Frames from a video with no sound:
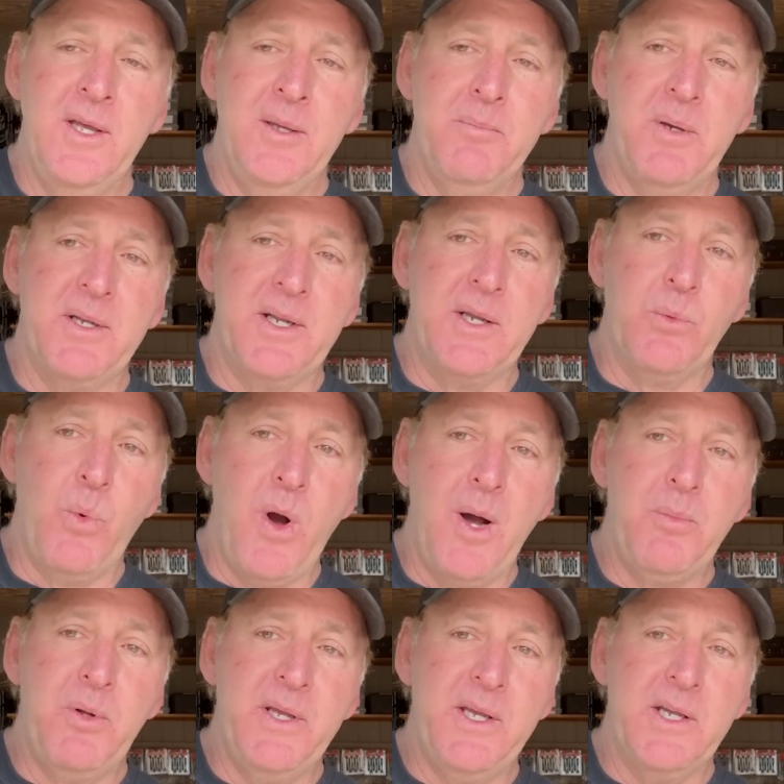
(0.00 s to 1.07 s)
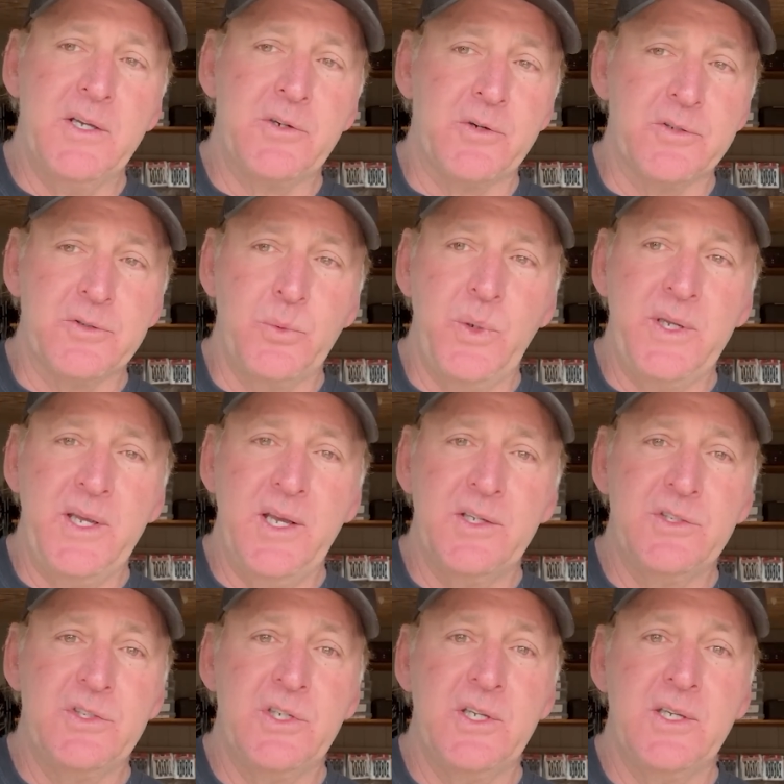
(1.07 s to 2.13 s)
but a wobblehead or a swinghead
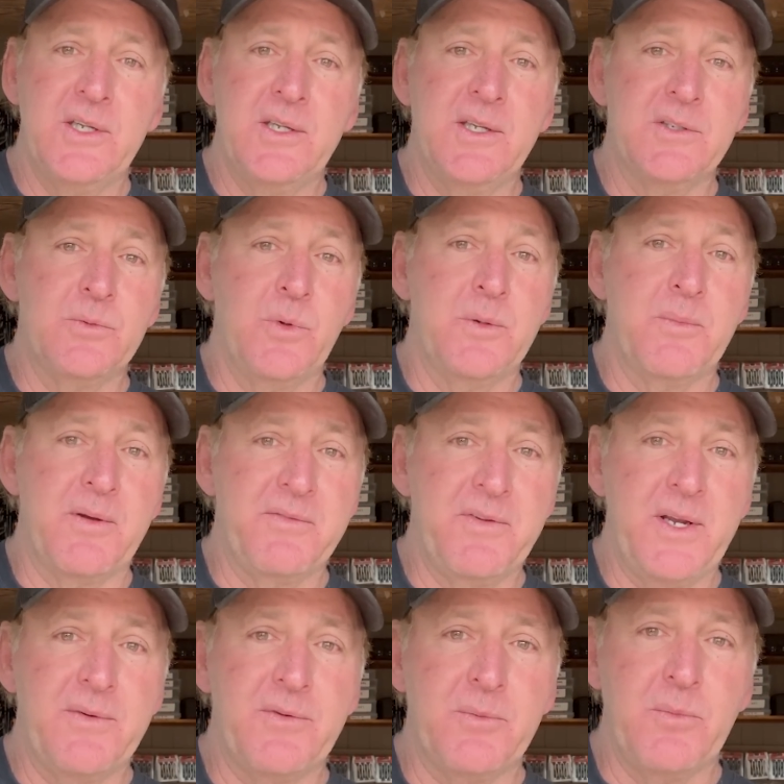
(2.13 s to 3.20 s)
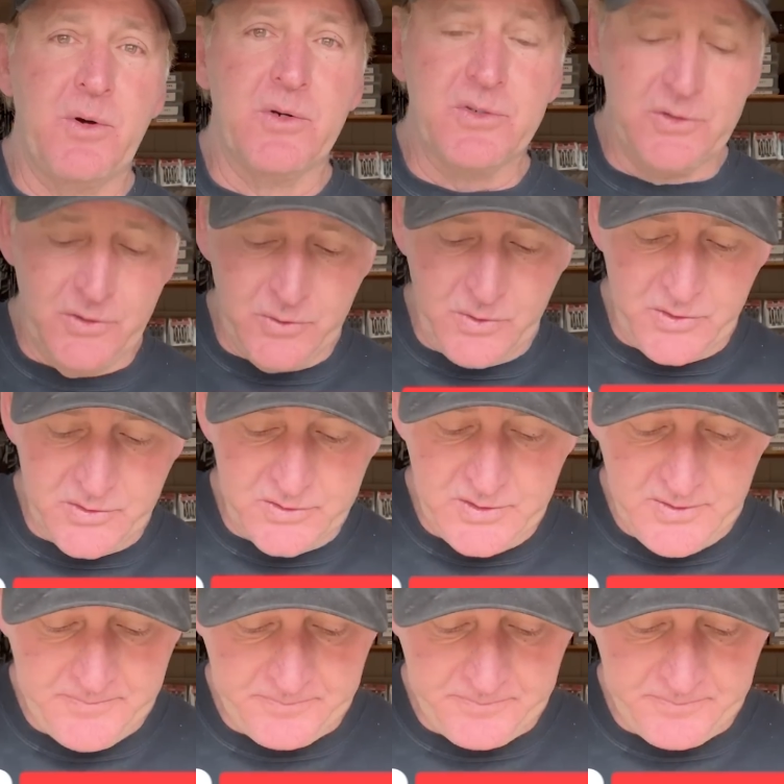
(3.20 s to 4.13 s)
jig is one of my favorite March lures.